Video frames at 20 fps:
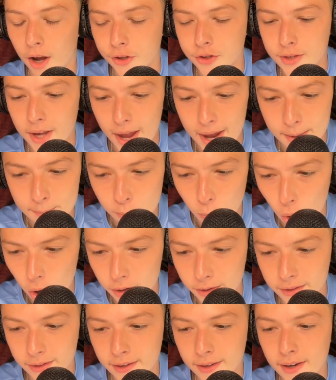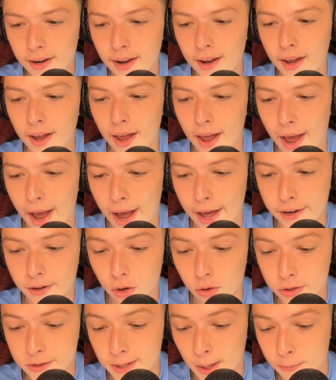Tay Martin had
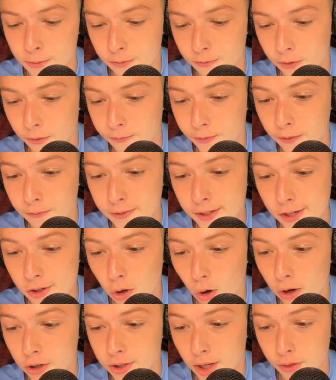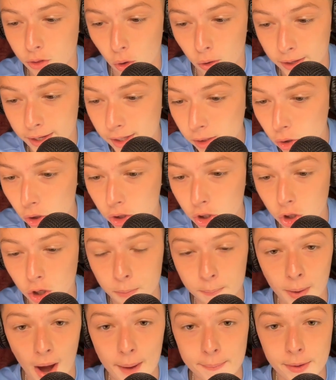a reception for 15 yards. I thought he looked
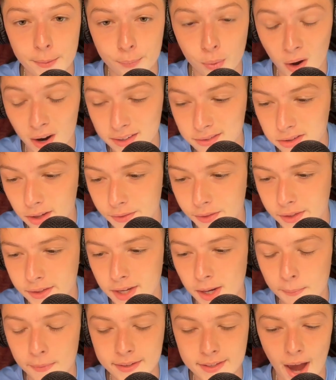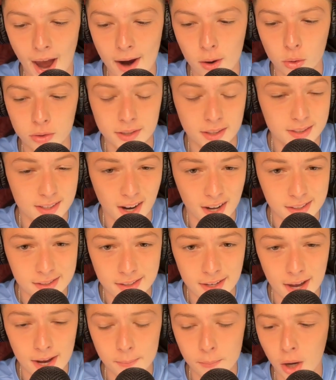good. Bobby Price led the team in tackles. That's not
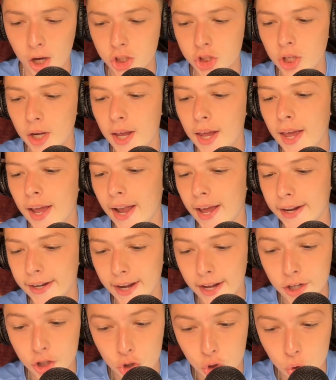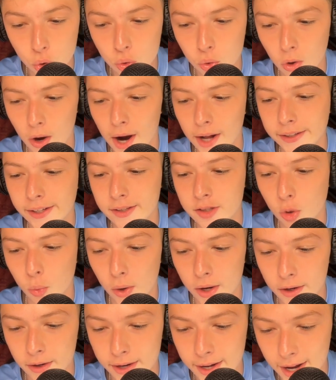saying much. And again, Duke Riley's a
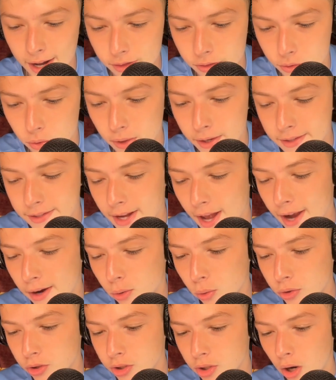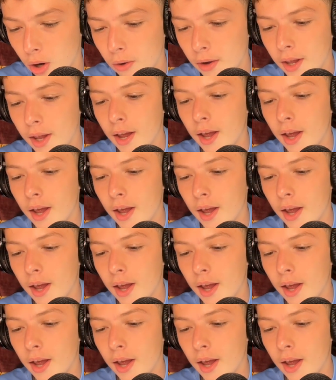winner. He had 3 tackles. So,